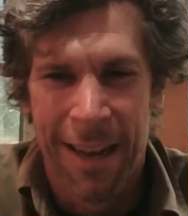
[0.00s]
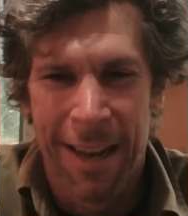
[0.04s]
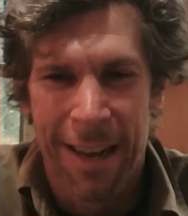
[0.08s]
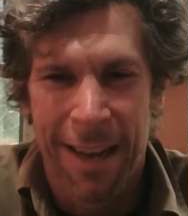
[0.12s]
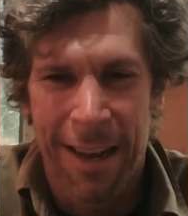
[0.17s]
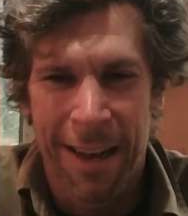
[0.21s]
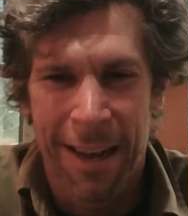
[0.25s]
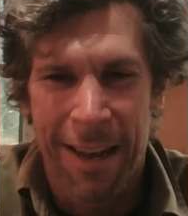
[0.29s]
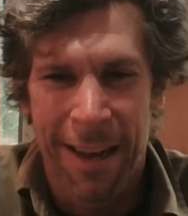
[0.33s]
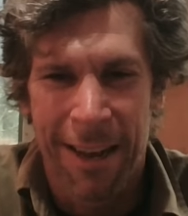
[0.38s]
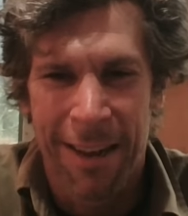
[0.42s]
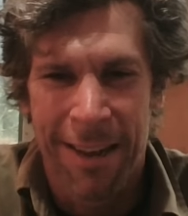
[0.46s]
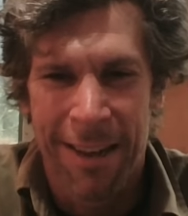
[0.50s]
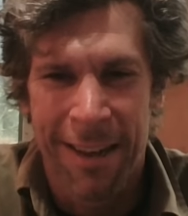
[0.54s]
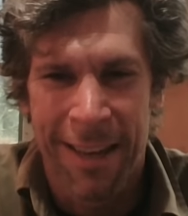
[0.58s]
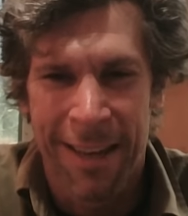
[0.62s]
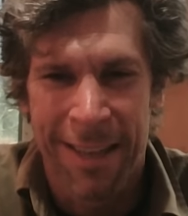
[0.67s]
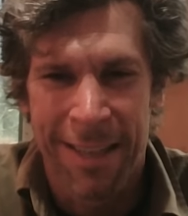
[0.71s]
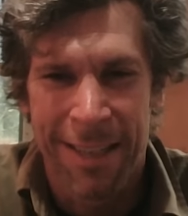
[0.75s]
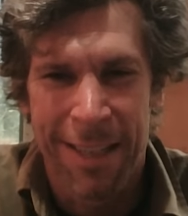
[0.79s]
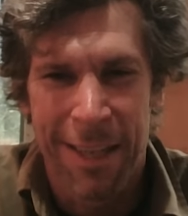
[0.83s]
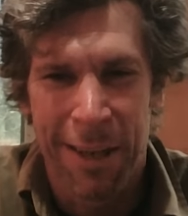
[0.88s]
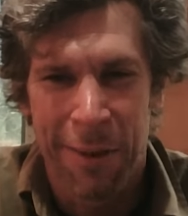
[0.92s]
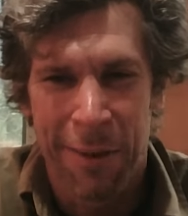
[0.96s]
uh,
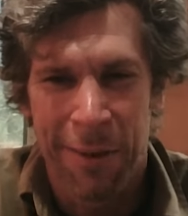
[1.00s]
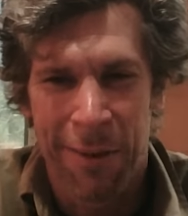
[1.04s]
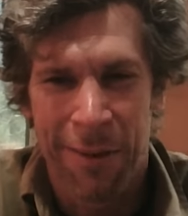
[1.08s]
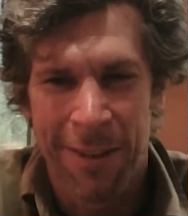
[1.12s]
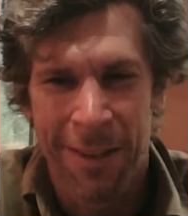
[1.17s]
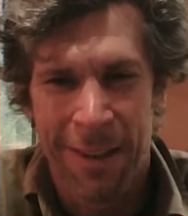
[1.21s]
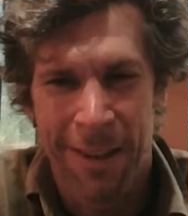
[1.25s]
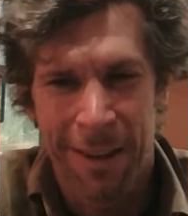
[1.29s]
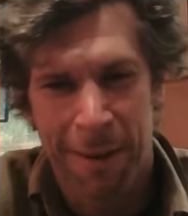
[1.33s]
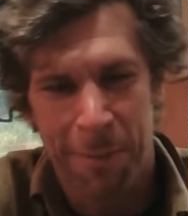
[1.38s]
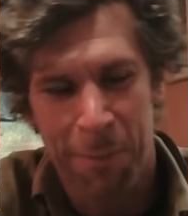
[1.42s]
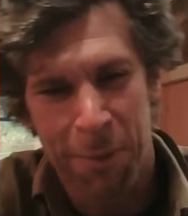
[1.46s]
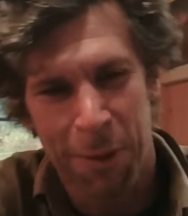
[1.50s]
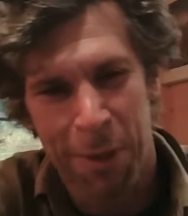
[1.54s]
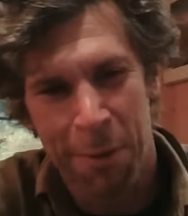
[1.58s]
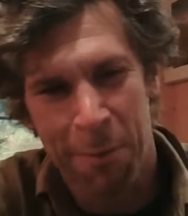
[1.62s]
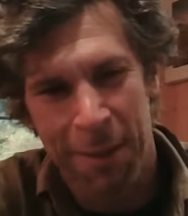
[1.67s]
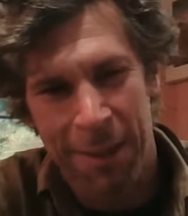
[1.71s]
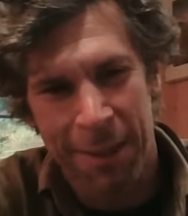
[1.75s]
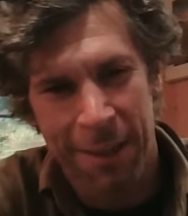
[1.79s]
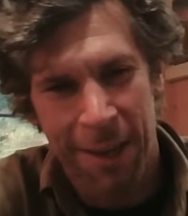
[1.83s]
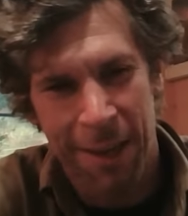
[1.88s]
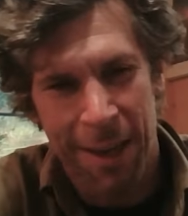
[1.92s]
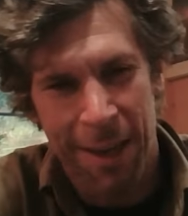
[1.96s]
until the
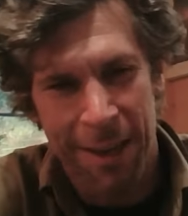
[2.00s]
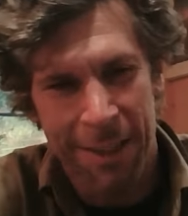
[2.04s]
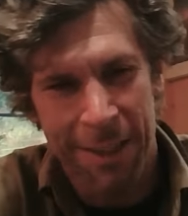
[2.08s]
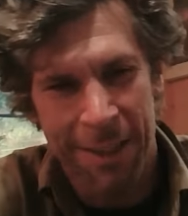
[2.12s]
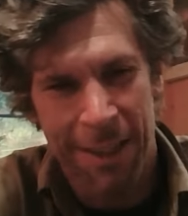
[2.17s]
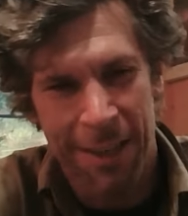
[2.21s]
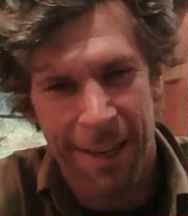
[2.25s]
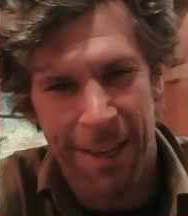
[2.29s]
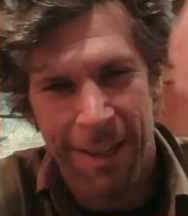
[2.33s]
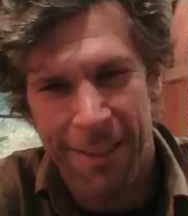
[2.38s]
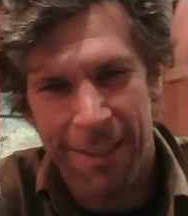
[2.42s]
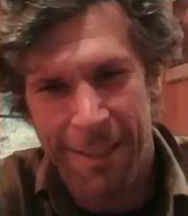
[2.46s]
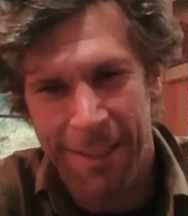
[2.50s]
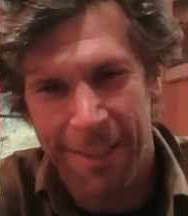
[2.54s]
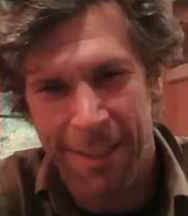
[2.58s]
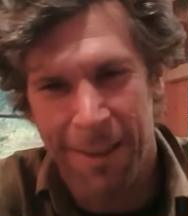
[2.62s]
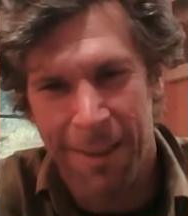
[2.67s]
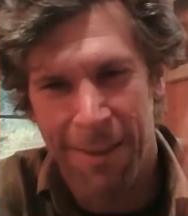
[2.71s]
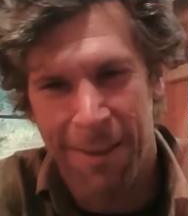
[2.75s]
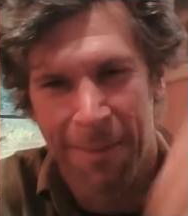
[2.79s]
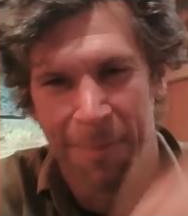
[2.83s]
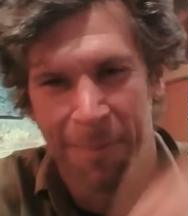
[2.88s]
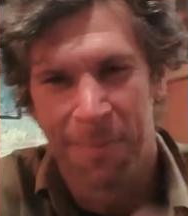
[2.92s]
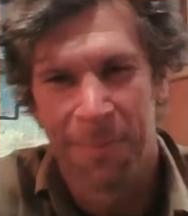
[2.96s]
Plumas Hotshots
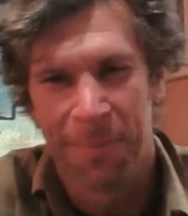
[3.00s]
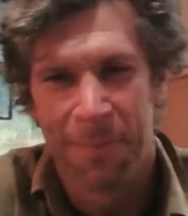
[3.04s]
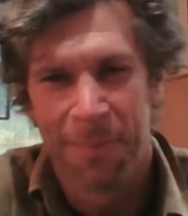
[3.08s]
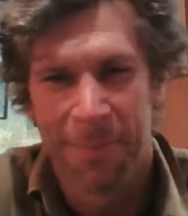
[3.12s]
um,